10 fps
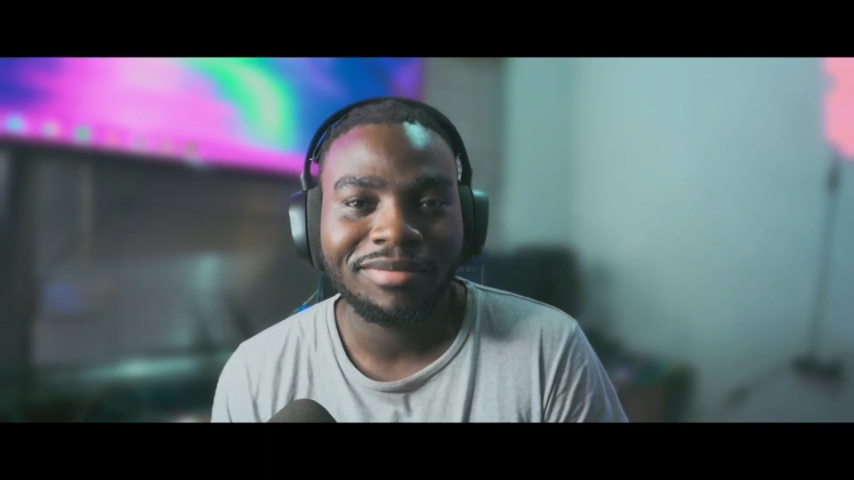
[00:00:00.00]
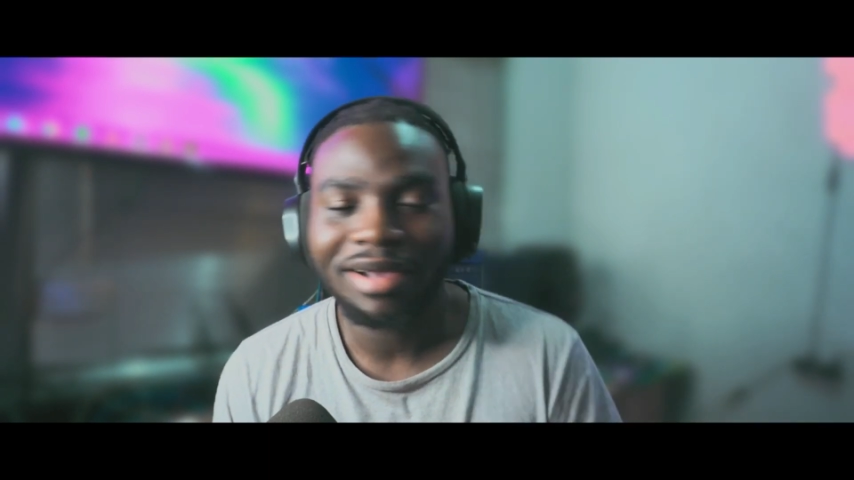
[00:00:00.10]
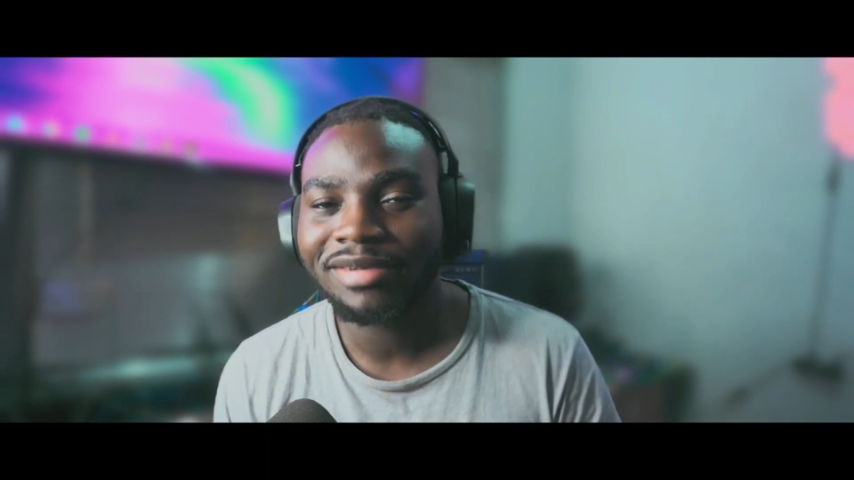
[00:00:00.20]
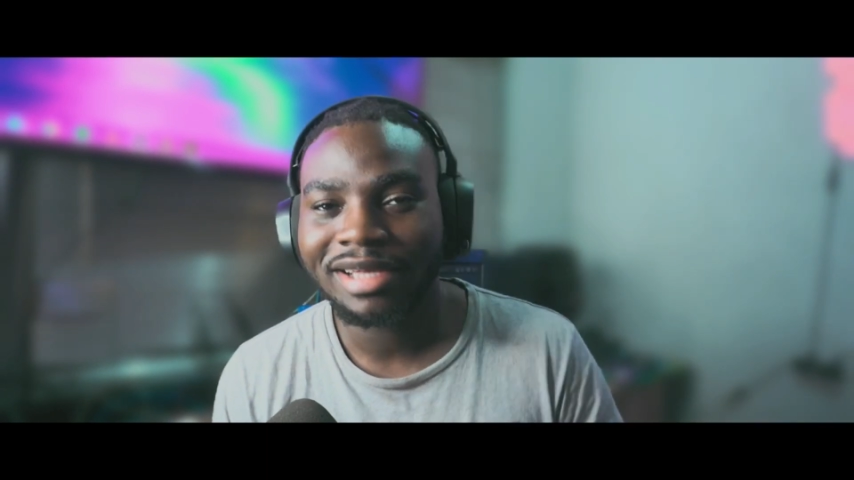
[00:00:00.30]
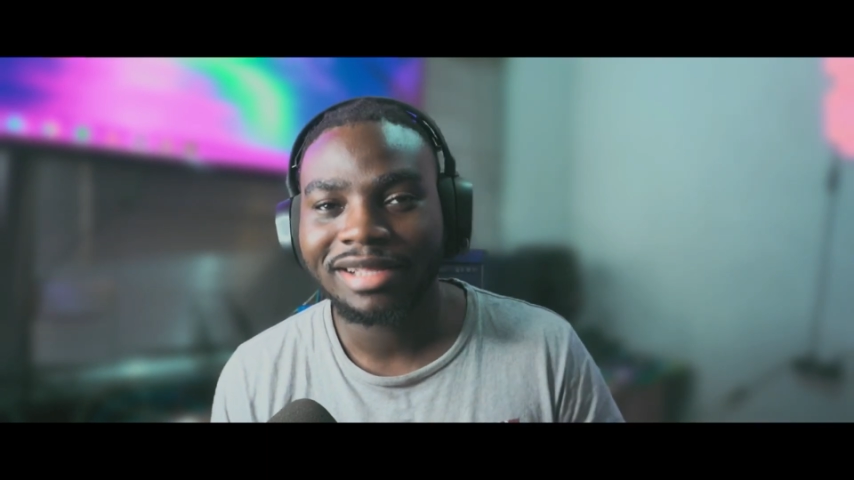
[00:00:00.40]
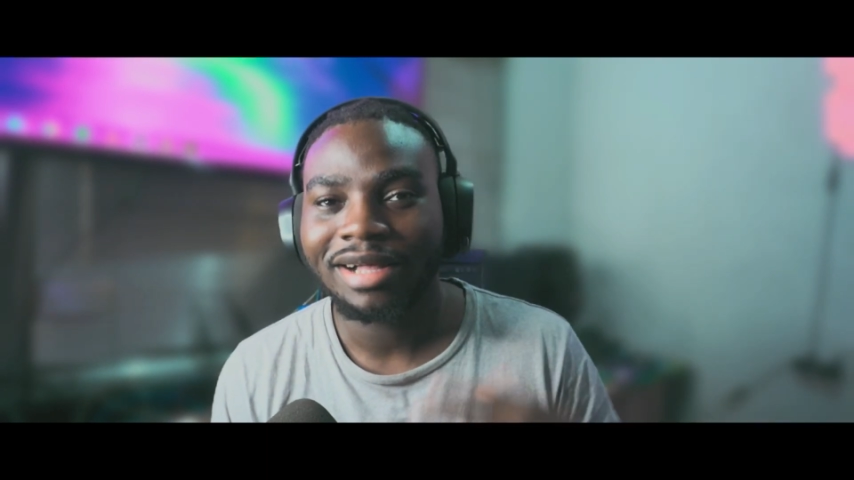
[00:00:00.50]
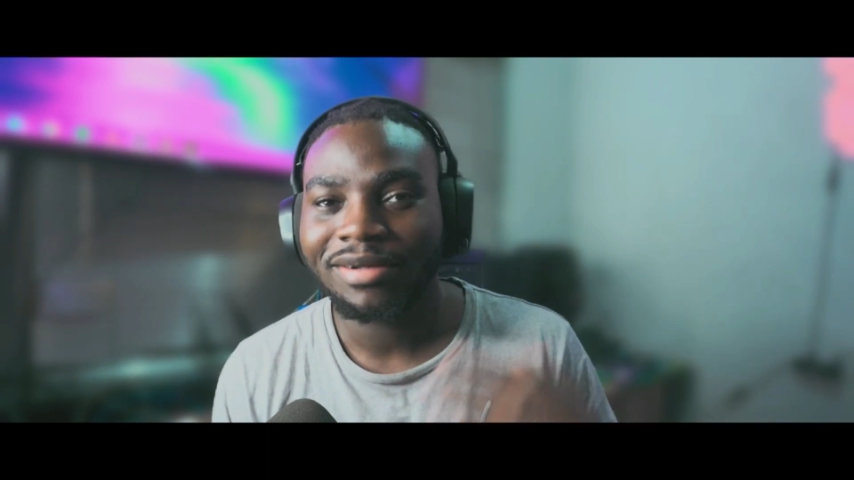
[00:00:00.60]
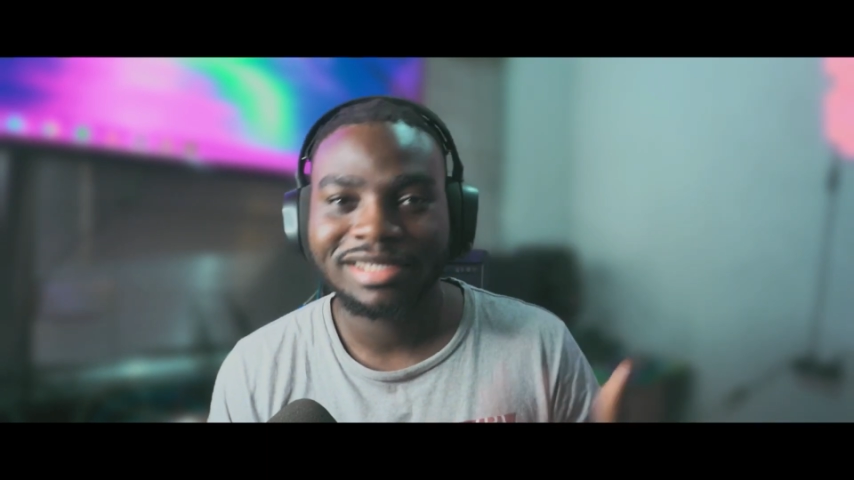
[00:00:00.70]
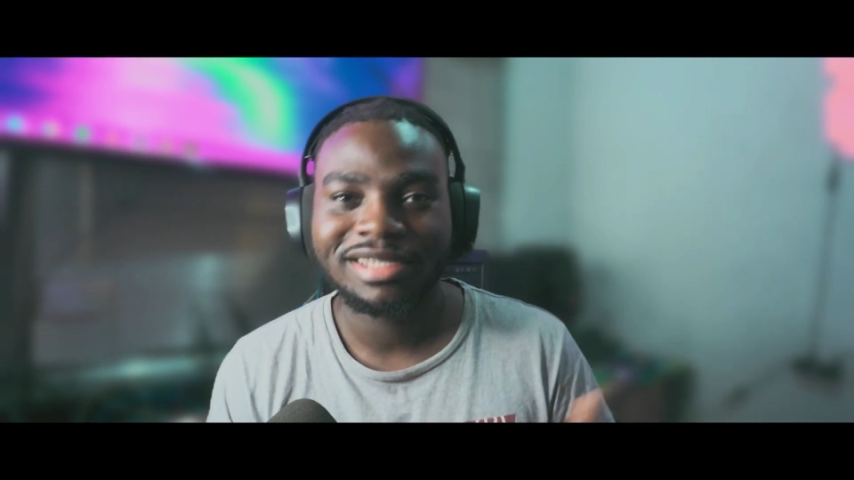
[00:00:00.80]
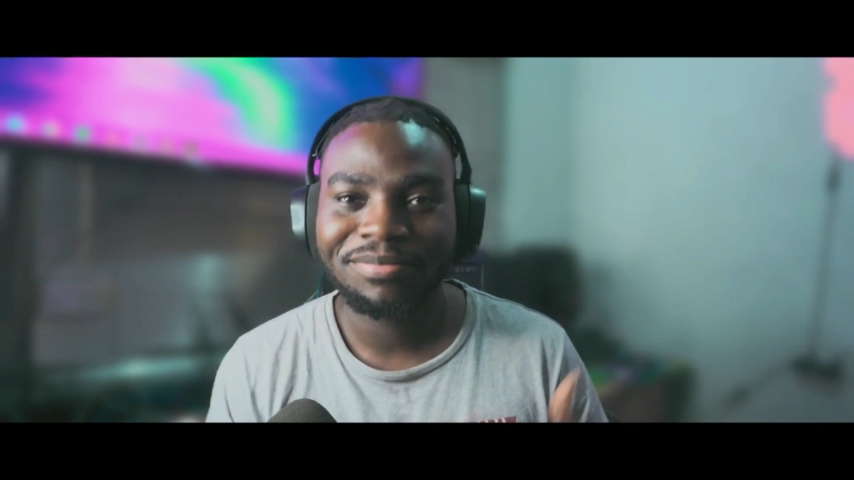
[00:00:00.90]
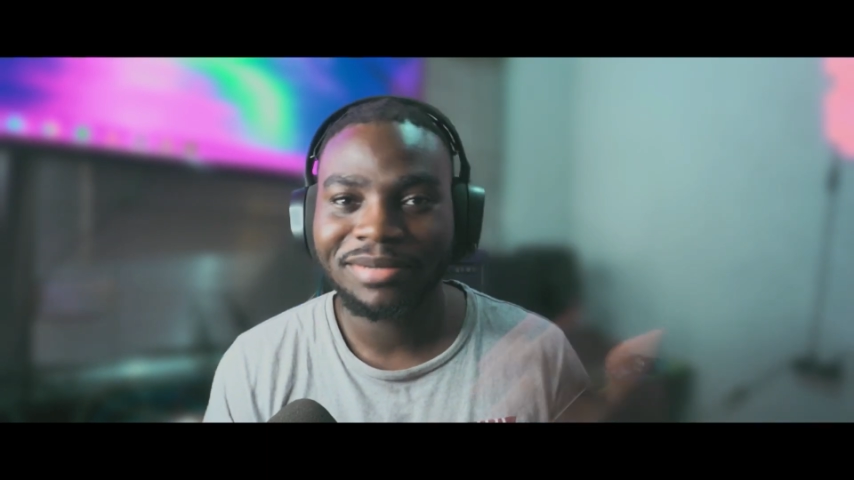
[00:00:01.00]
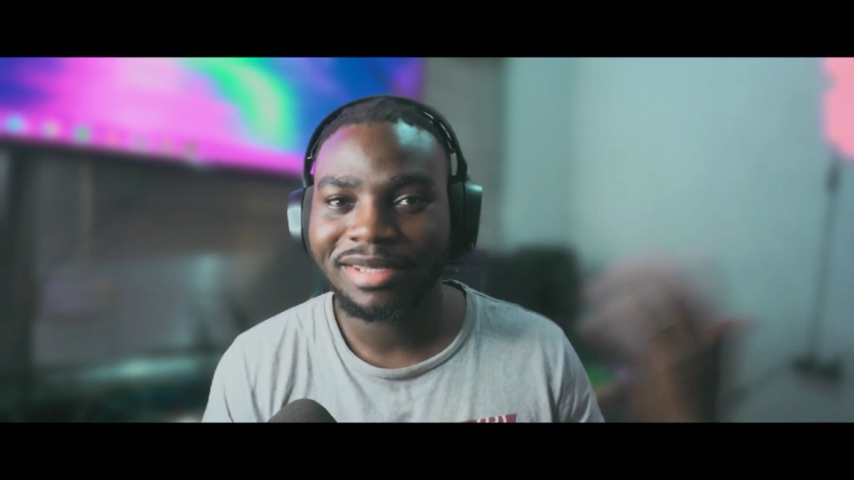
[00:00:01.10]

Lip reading: I was sleepy,